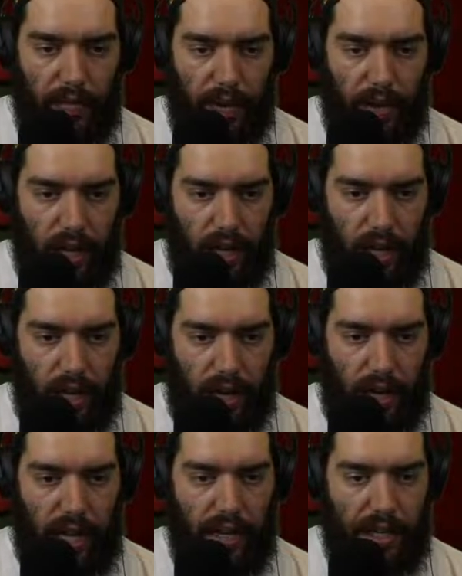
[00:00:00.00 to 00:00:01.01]
an
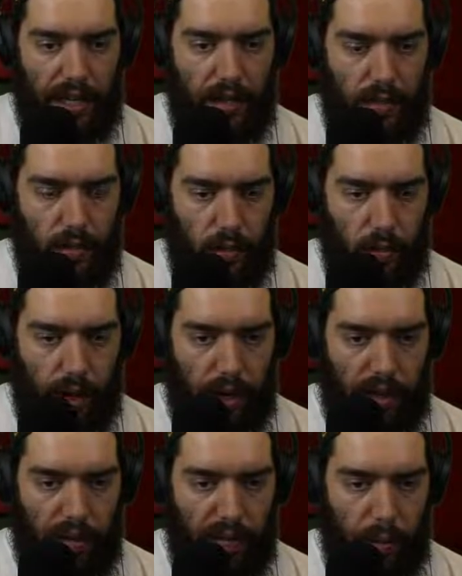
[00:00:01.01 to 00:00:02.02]
Andes
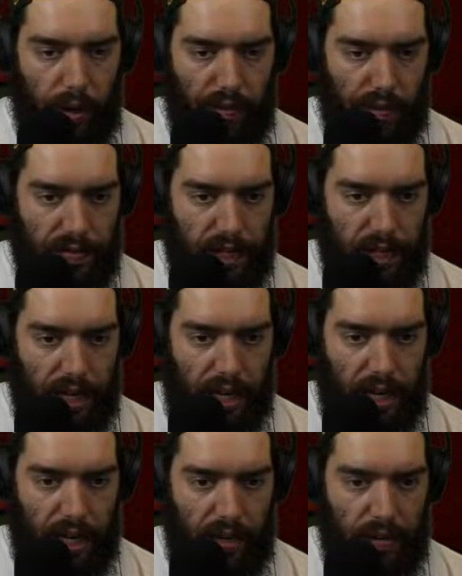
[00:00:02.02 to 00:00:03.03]
with a 40/15 in
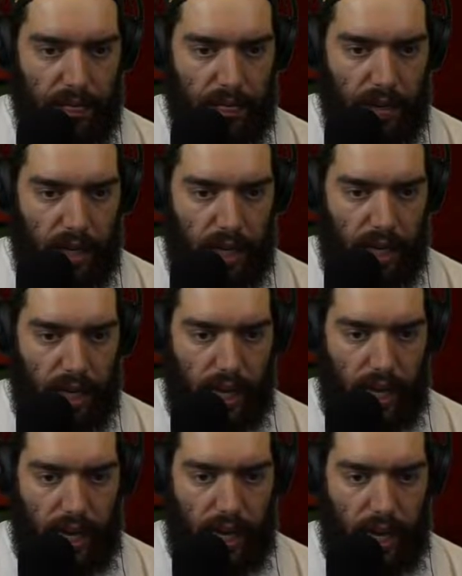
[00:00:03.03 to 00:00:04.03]
it,
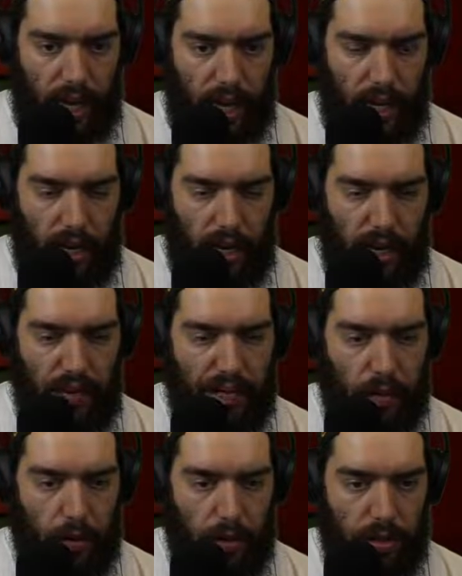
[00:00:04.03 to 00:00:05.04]
an ETH
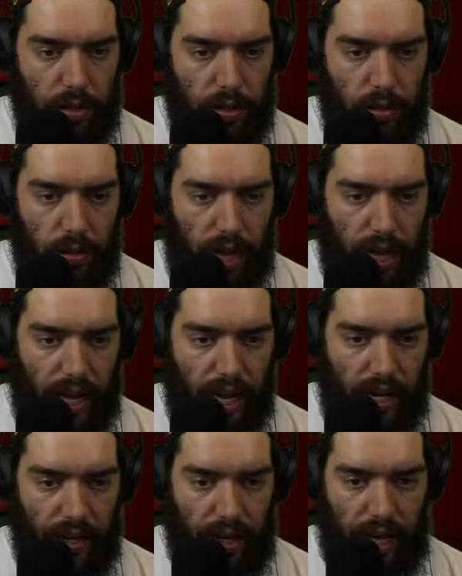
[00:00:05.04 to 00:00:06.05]
Fortitude,
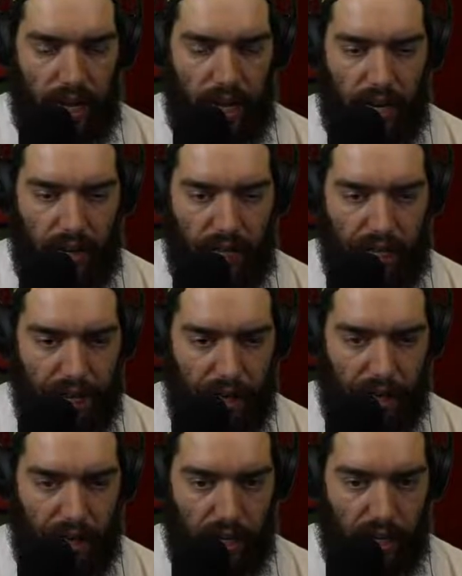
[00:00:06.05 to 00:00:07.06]
and an
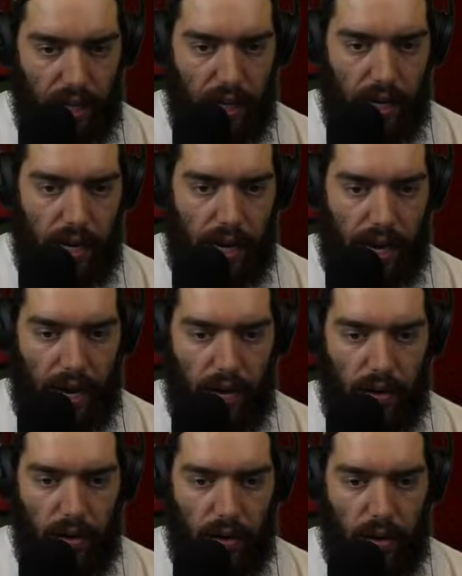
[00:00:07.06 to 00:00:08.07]
Infinity. Now,
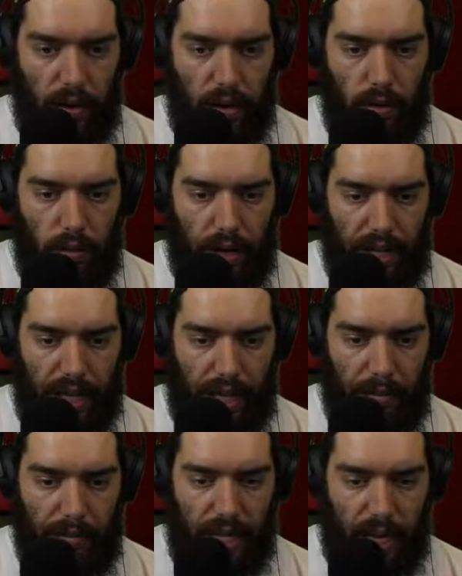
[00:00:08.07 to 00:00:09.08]
when it
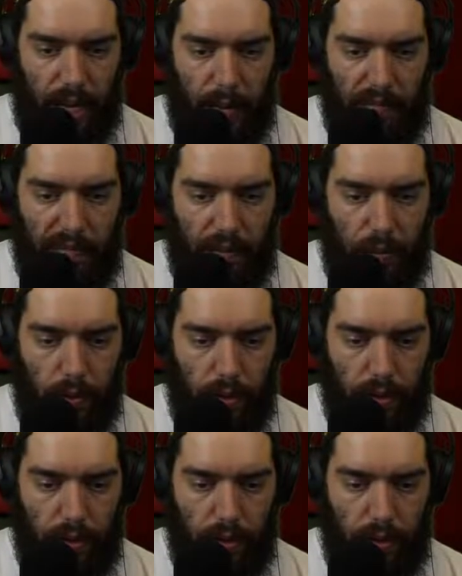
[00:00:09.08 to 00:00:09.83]
came time for